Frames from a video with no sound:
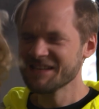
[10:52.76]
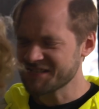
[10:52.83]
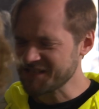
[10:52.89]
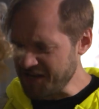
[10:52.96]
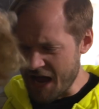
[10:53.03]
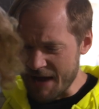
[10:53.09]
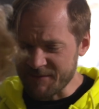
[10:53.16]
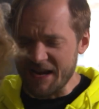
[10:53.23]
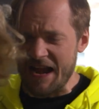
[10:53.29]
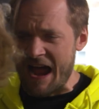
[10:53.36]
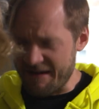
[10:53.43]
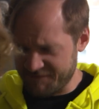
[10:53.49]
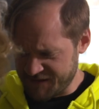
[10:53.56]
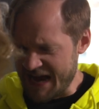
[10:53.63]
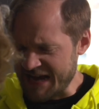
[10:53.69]
So I'm gonna
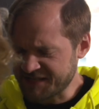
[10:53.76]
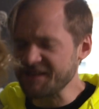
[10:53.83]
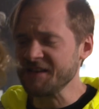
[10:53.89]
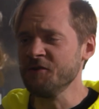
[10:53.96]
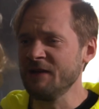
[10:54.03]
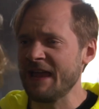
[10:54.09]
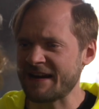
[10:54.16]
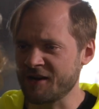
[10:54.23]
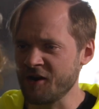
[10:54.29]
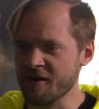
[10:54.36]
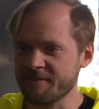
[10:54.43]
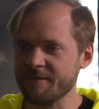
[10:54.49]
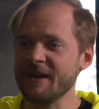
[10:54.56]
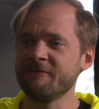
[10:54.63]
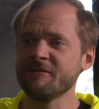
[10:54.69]
have to ask that you let
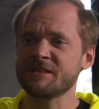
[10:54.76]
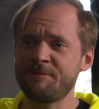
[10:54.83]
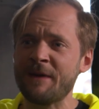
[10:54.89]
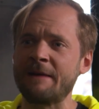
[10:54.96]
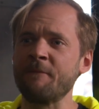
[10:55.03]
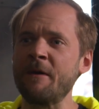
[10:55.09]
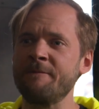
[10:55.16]
go of me and respect